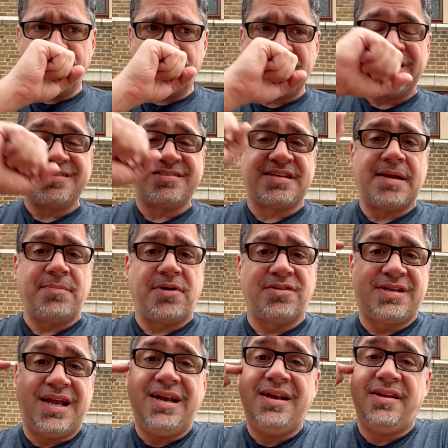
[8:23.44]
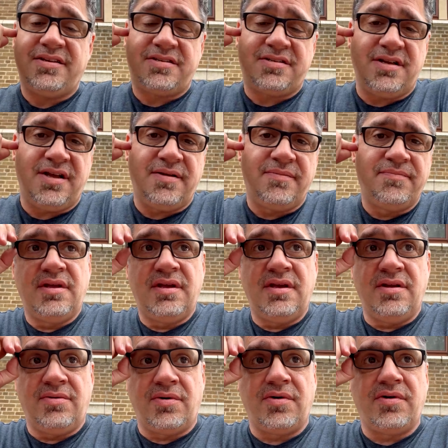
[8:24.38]
simultaneously
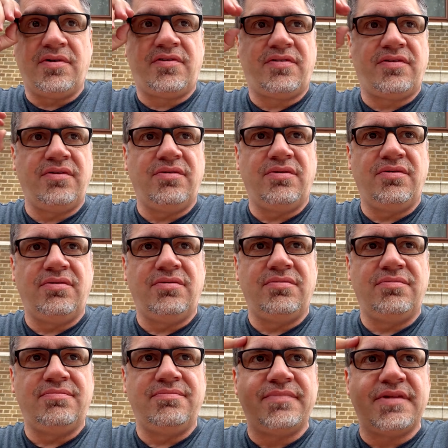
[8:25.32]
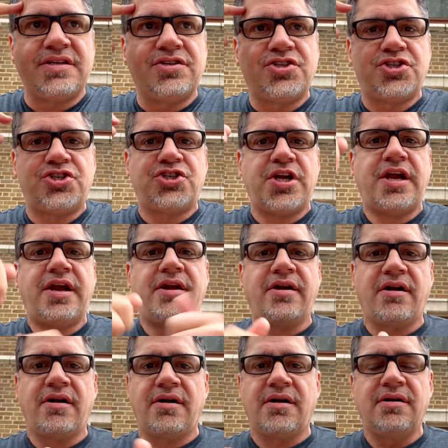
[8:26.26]
in order to
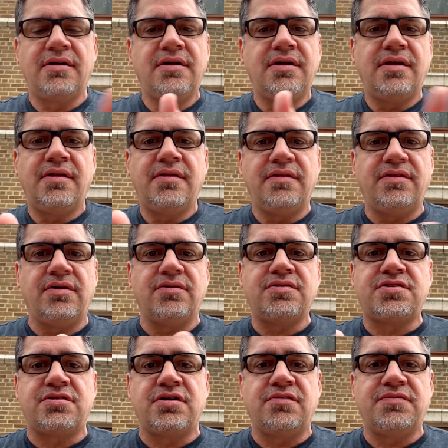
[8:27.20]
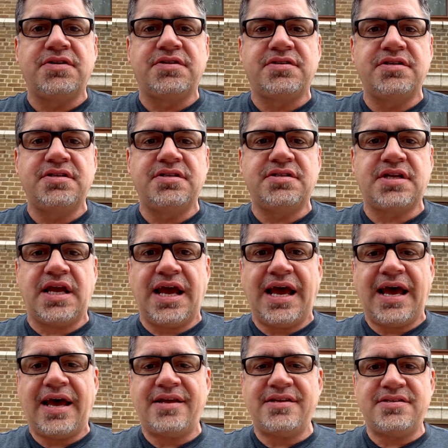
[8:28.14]
share those services
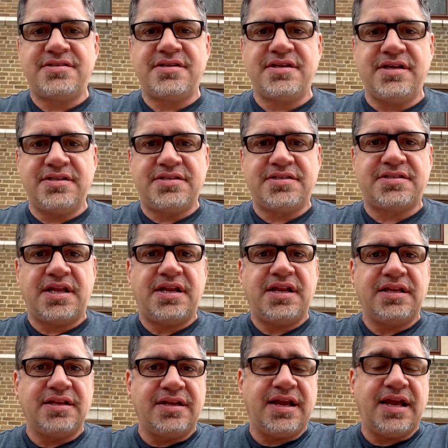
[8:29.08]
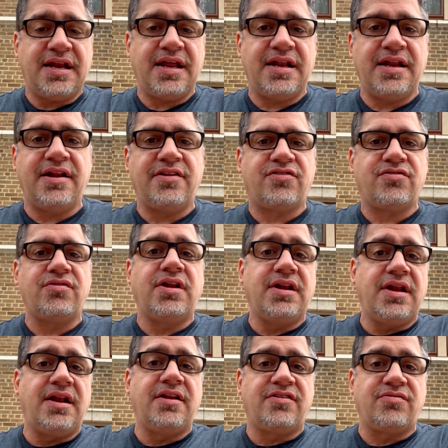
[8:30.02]
as it's sending the data in, and
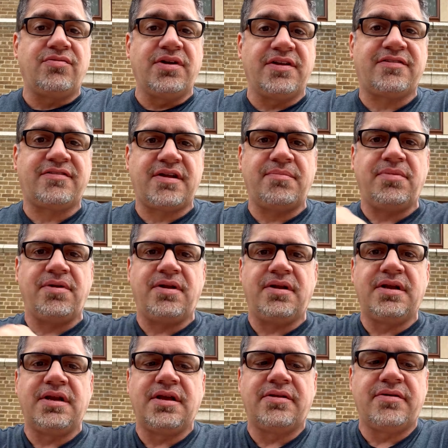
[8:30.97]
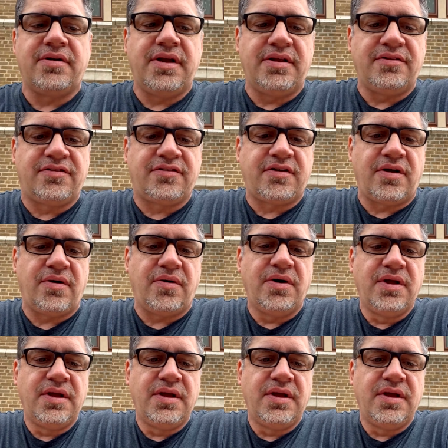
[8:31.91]
then it's reassembled on the other end. So